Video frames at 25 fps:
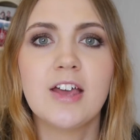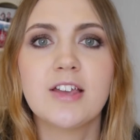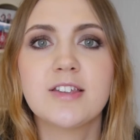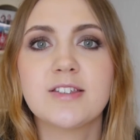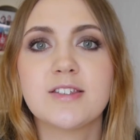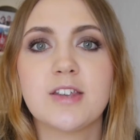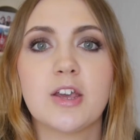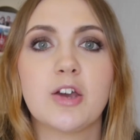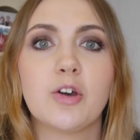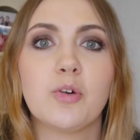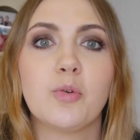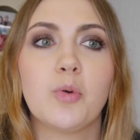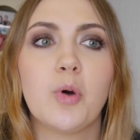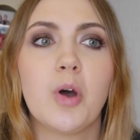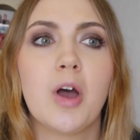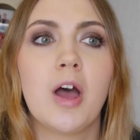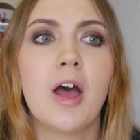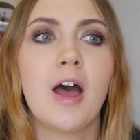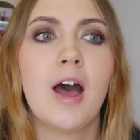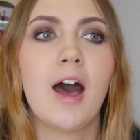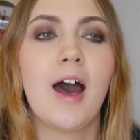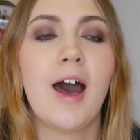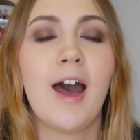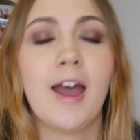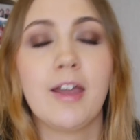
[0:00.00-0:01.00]
So
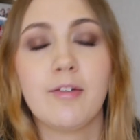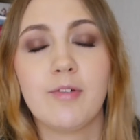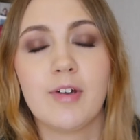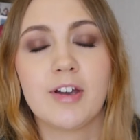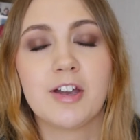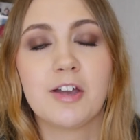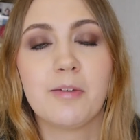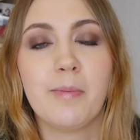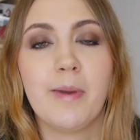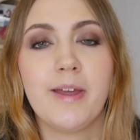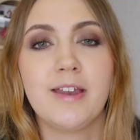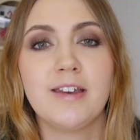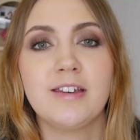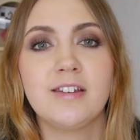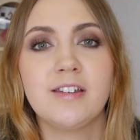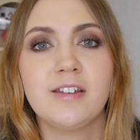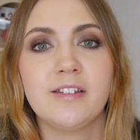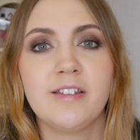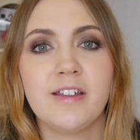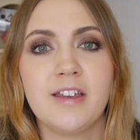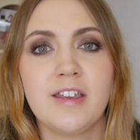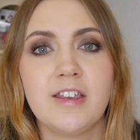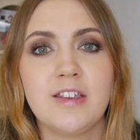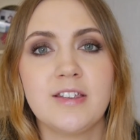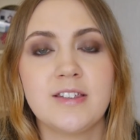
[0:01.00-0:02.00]
I recommend
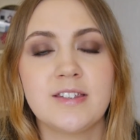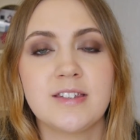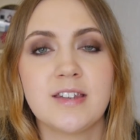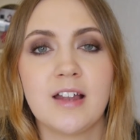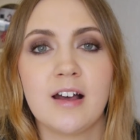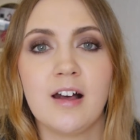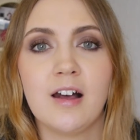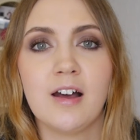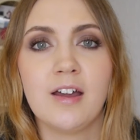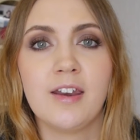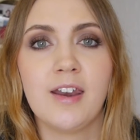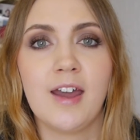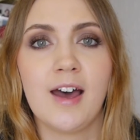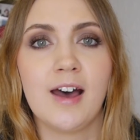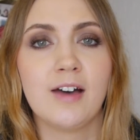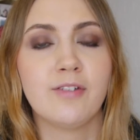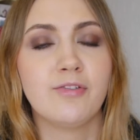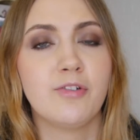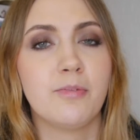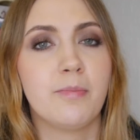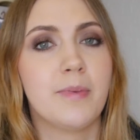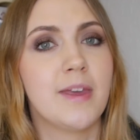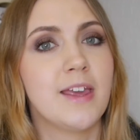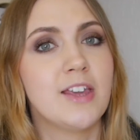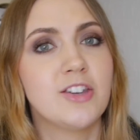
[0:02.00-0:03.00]
that you start an
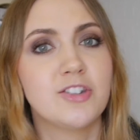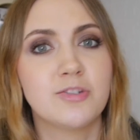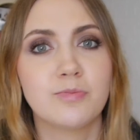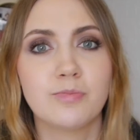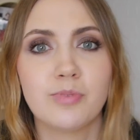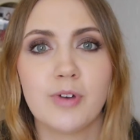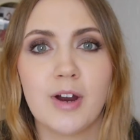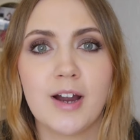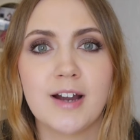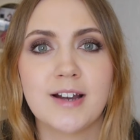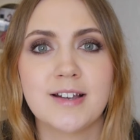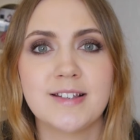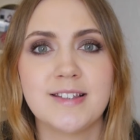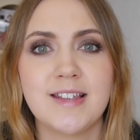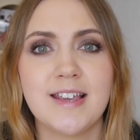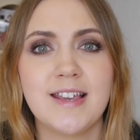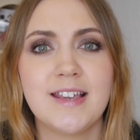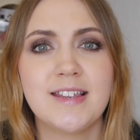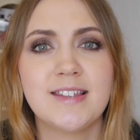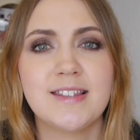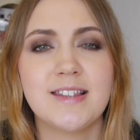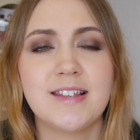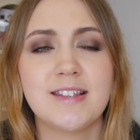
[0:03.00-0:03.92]
affirmation practice.